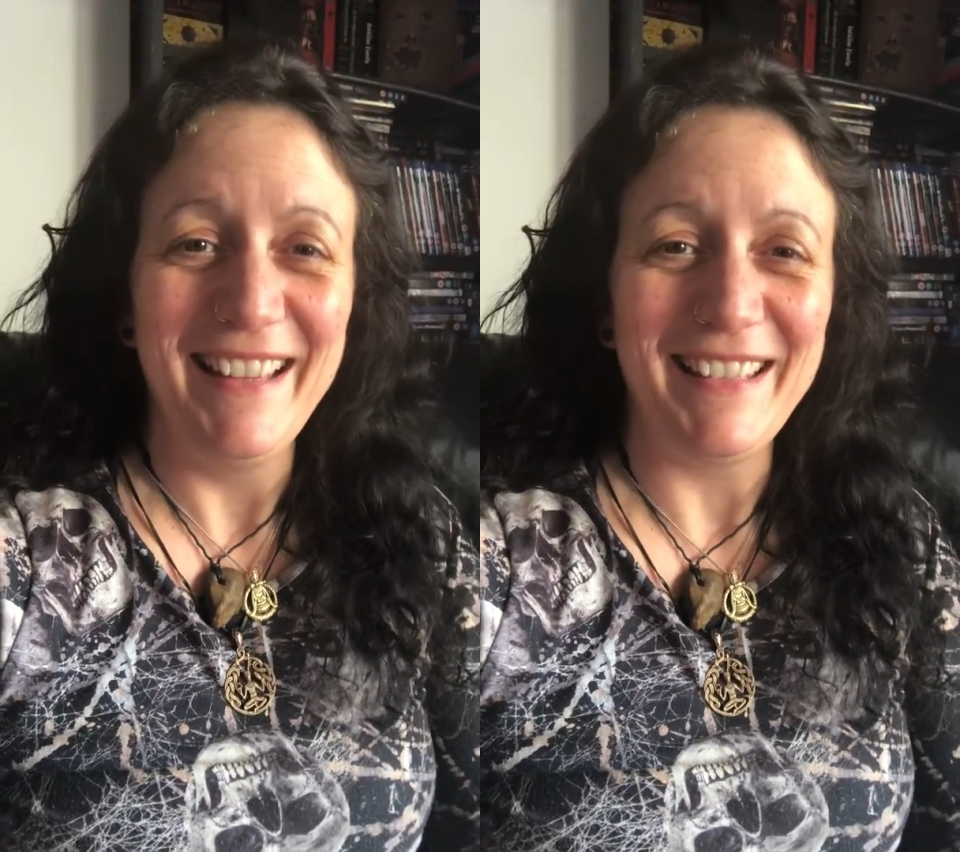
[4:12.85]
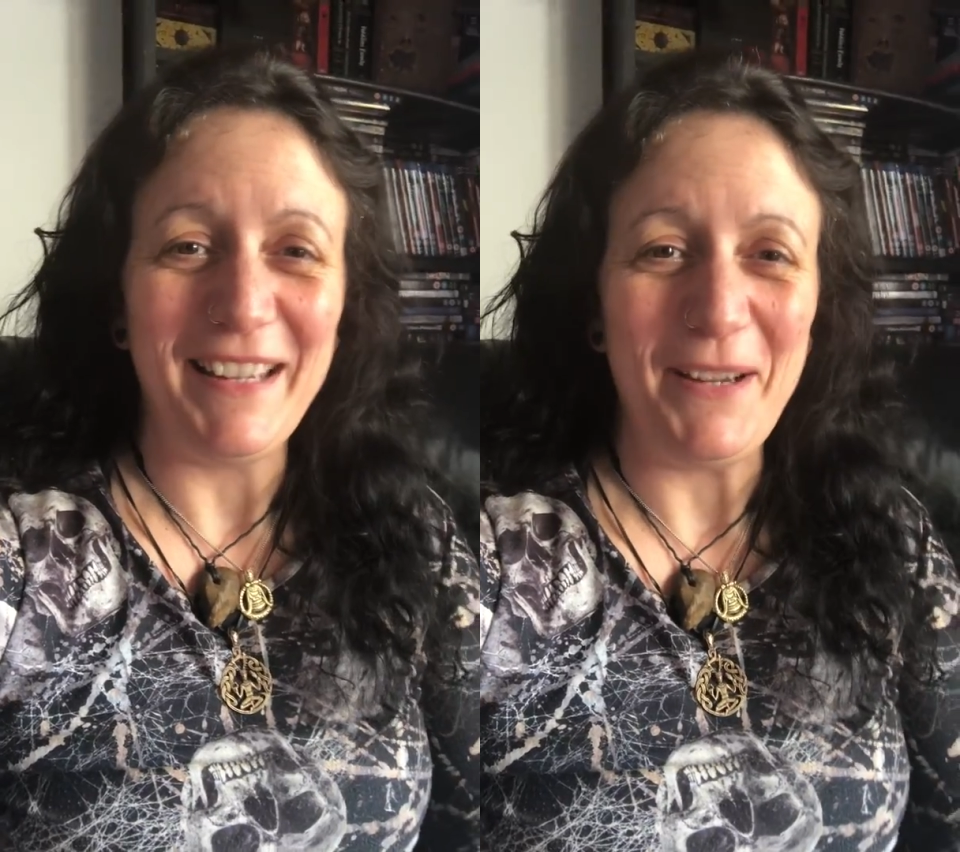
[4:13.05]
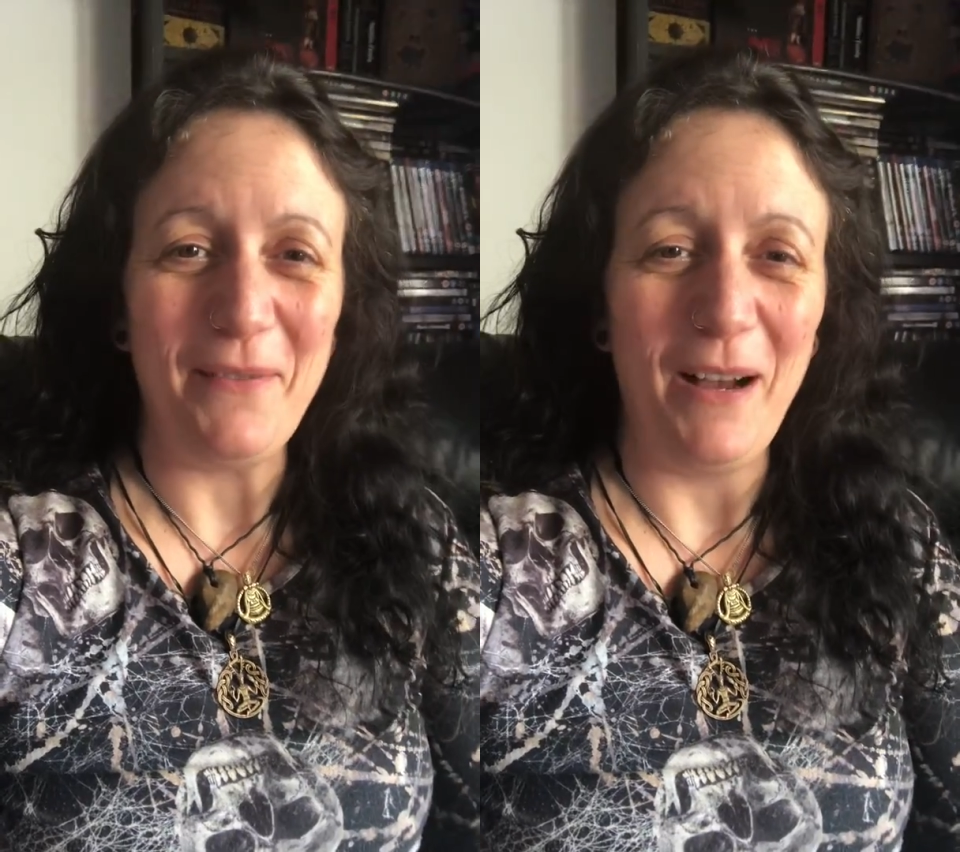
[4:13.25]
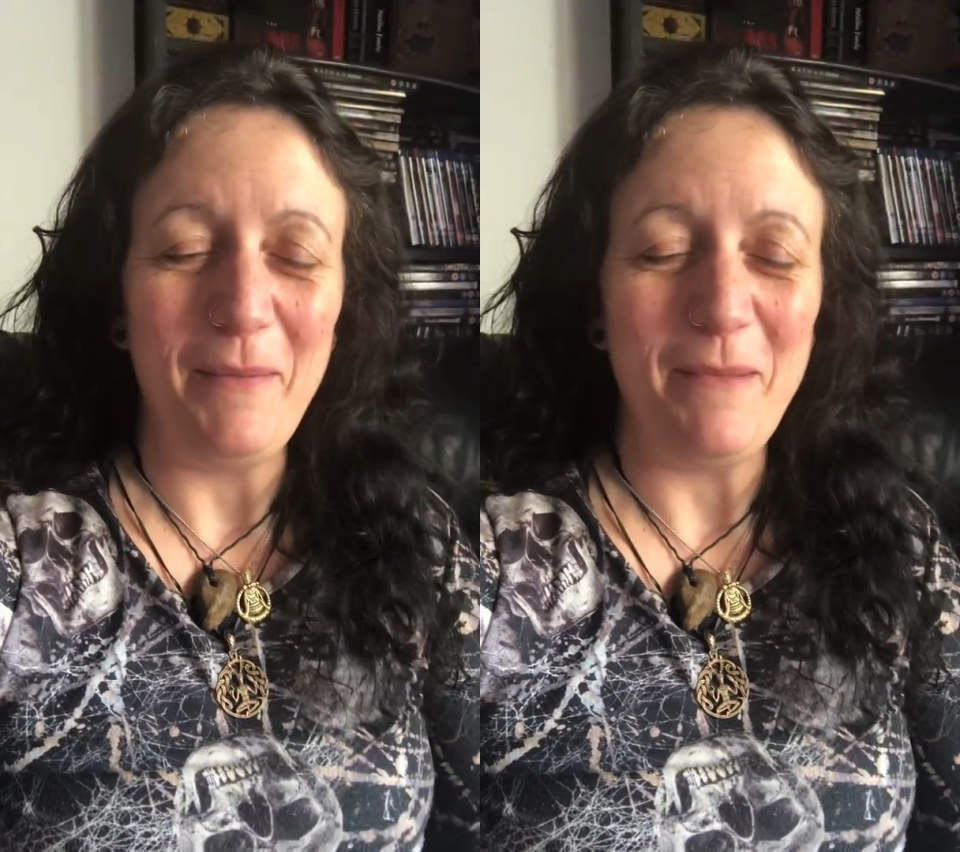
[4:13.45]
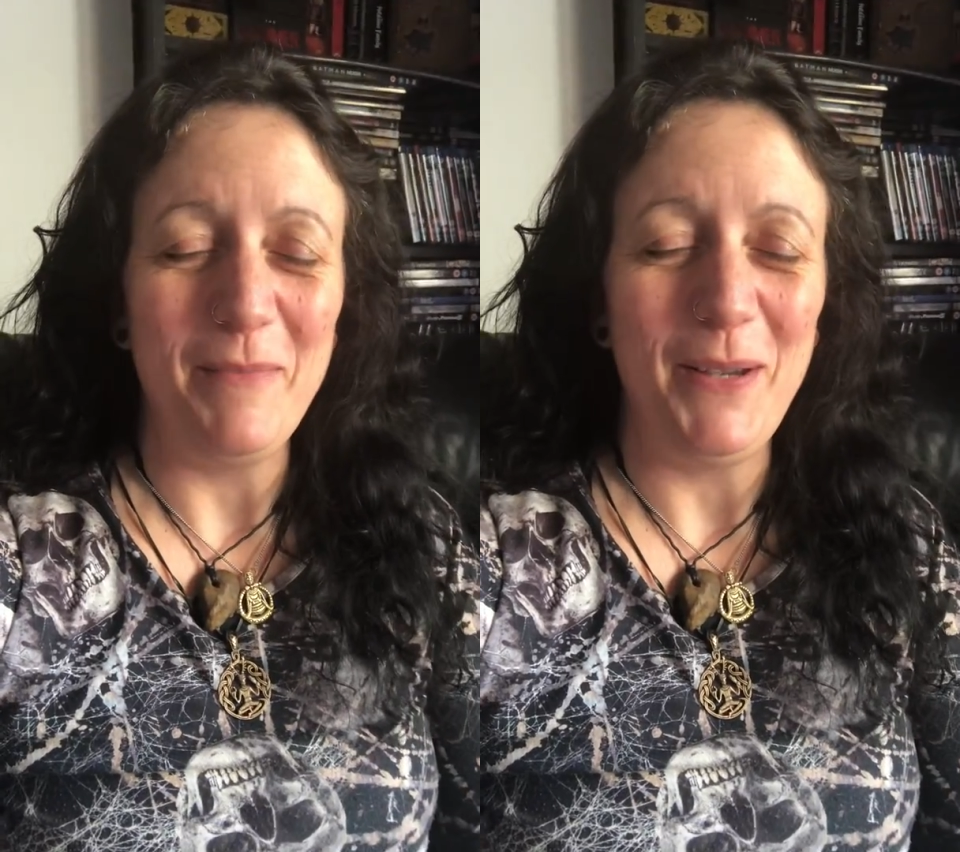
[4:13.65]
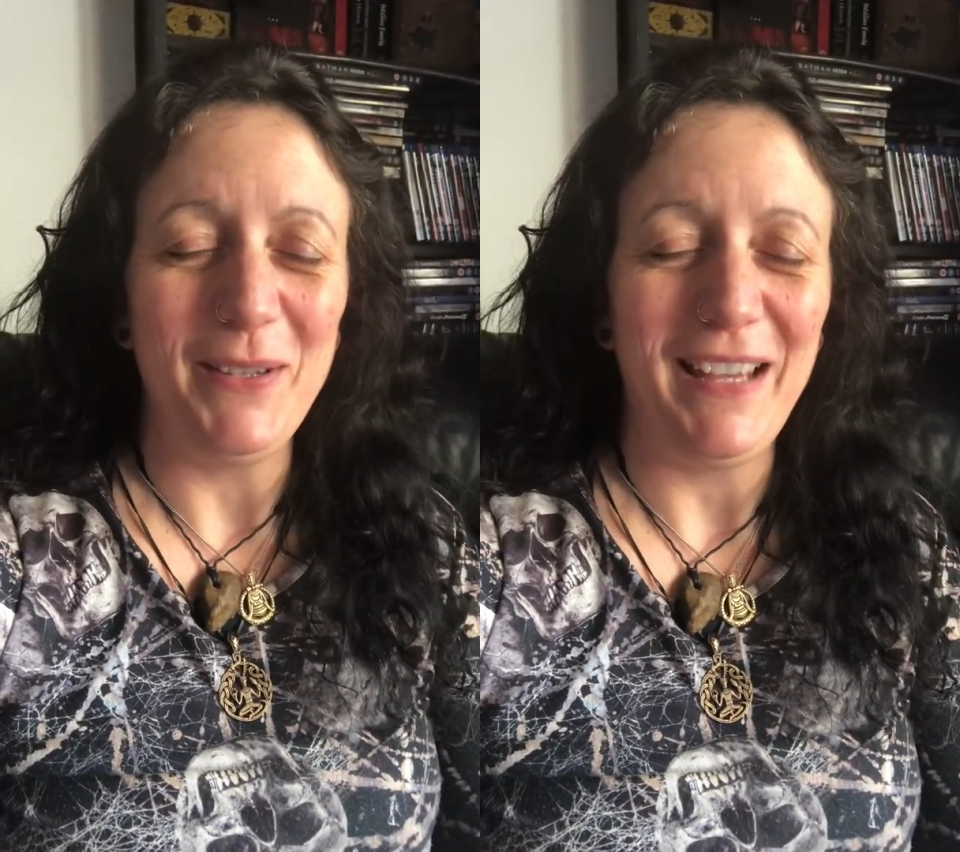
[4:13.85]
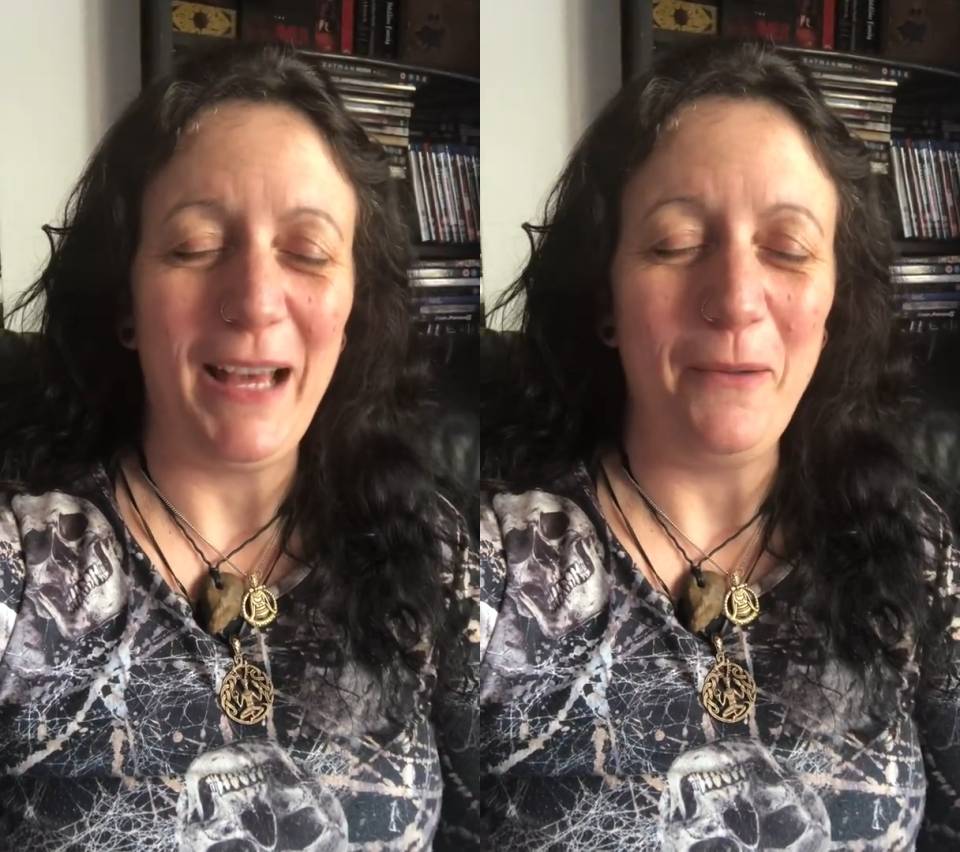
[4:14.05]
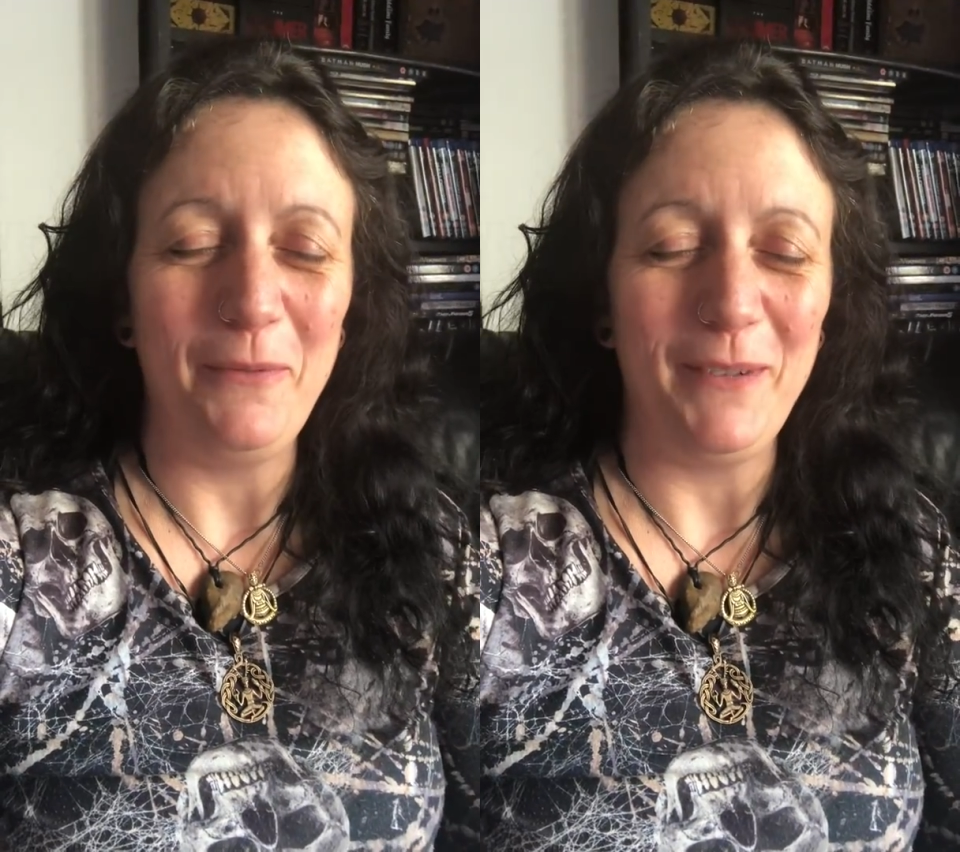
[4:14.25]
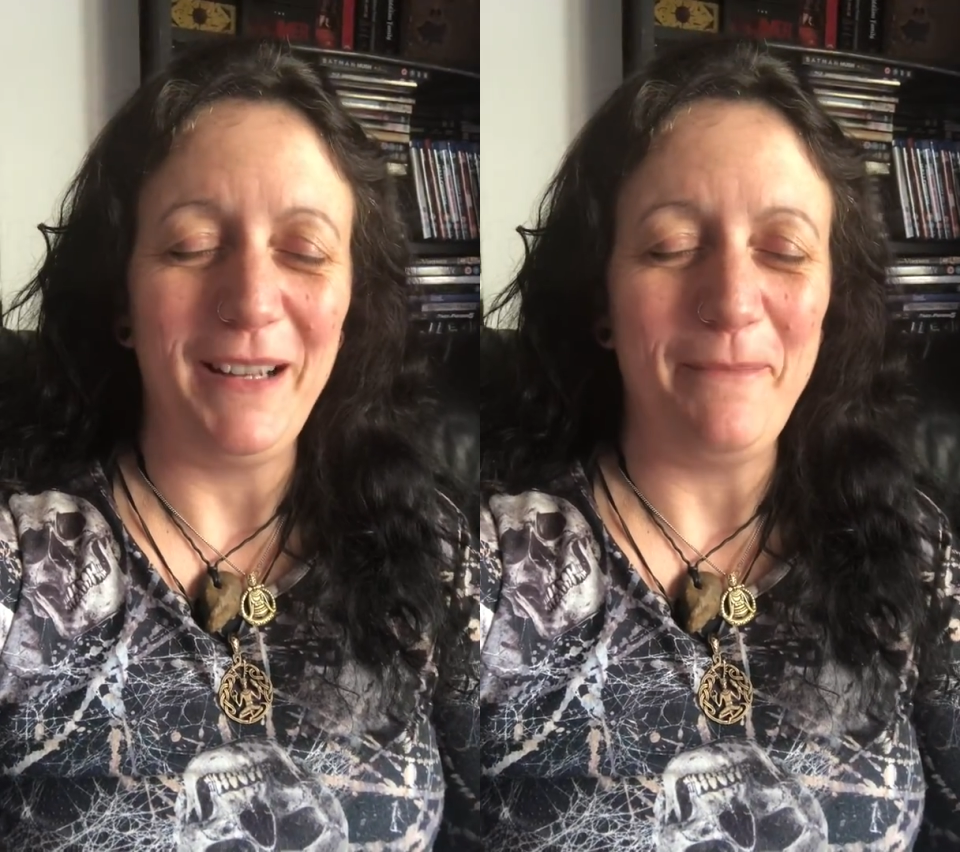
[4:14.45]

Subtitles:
So I'll be most helpful,